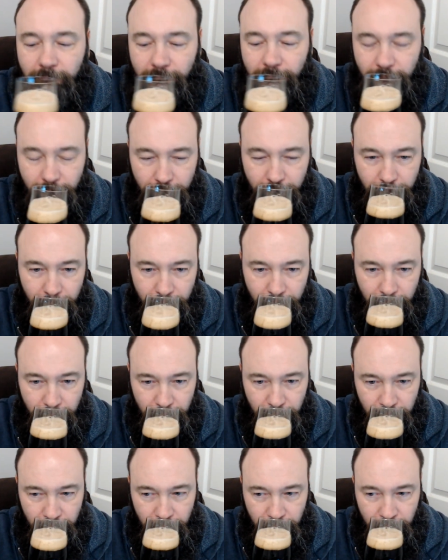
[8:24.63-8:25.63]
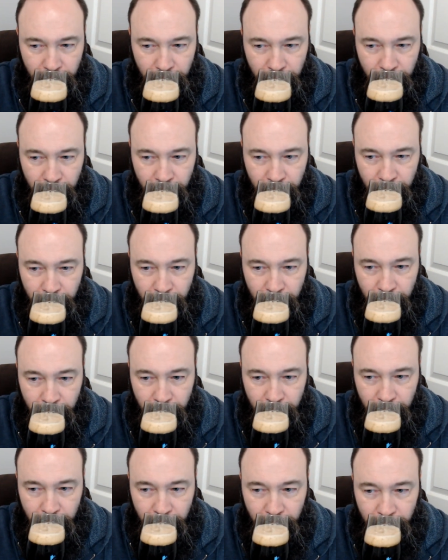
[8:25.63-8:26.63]

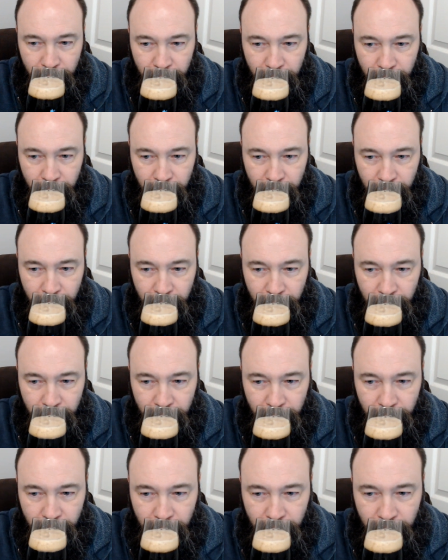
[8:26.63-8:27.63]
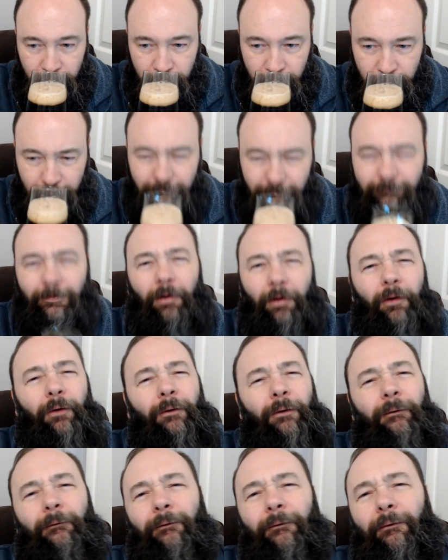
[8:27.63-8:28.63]

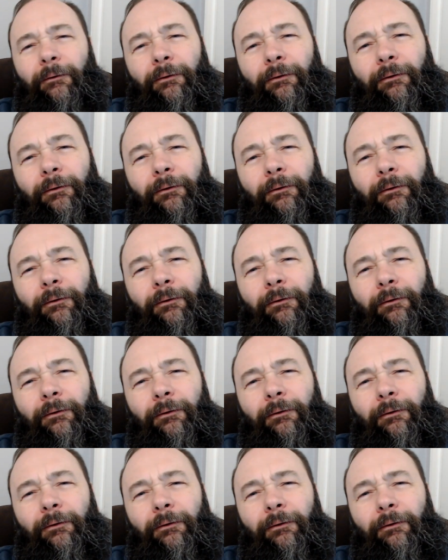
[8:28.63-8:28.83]
(no one is talking)